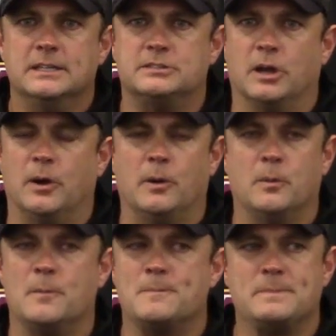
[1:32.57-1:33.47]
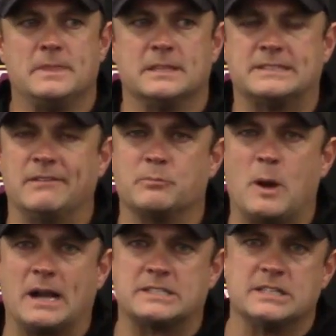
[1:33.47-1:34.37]
So the 7
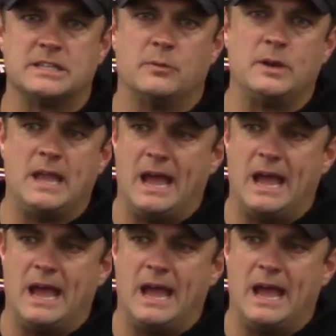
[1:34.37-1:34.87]
practices that we